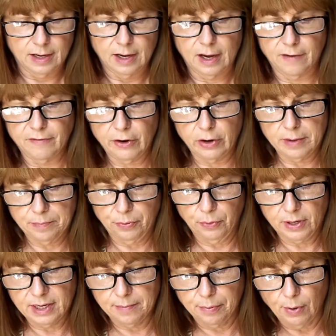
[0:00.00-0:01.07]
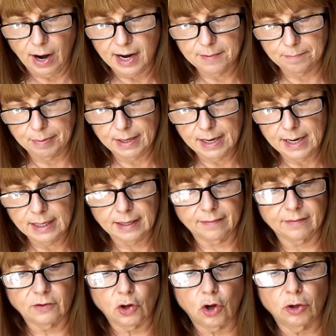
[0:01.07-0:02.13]
a very pretty bright pink.
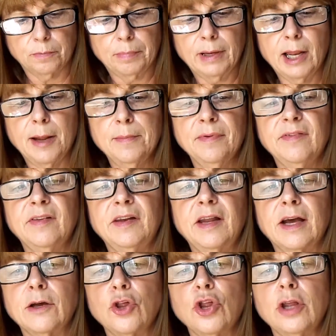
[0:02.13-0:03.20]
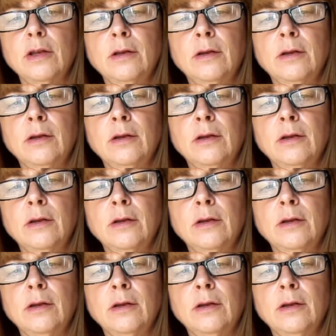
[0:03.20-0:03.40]
It's called Plum Seduction.